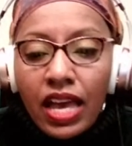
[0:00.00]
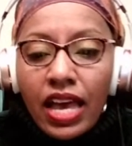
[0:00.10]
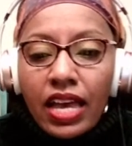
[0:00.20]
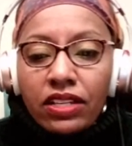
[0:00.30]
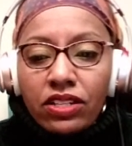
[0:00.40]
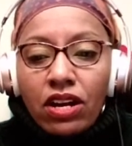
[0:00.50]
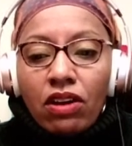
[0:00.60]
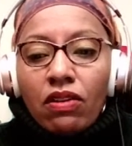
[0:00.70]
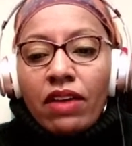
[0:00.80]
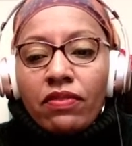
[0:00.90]
and
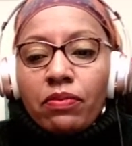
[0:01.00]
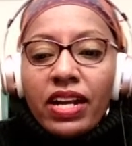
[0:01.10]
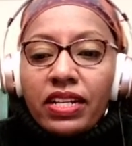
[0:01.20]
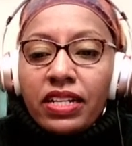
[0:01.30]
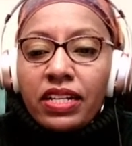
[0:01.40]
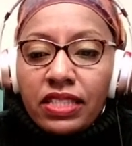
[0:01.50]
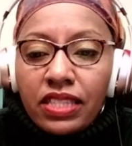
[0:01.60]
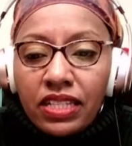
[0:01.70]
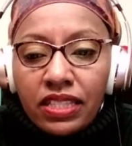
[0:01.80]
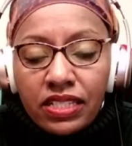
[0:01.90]
everybody doesn't
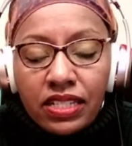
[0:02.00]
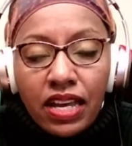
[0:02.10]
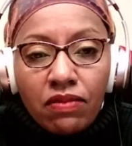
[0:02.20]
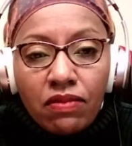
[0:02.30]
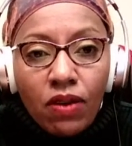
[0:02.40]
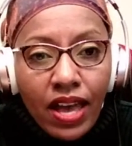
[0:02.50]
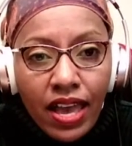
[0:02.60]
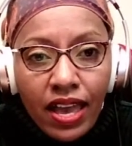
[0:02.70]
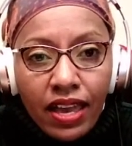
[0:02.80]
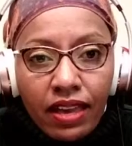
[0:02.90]
think the same
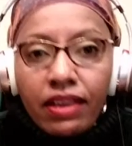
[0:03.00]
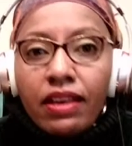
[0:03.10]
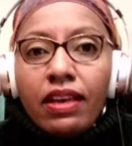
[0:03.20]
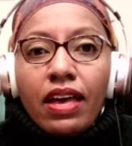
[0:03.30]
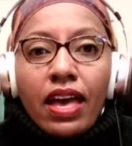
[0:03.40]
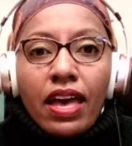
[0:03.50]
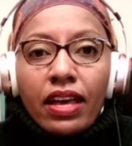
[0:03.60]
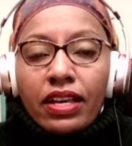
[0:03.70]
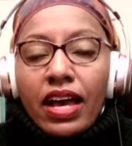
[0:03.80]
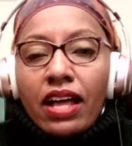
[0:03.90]
way,
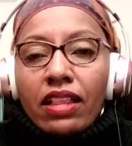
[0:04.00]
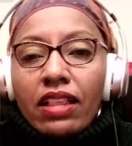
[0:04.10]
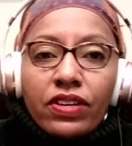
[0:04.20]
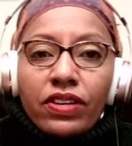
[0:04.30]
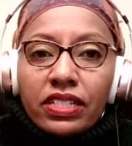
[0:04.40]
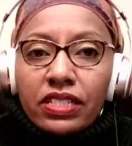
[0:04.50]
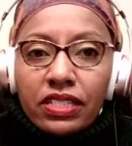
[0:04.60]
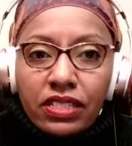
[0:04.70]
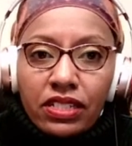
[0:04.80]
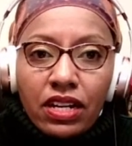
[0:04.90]
and California is this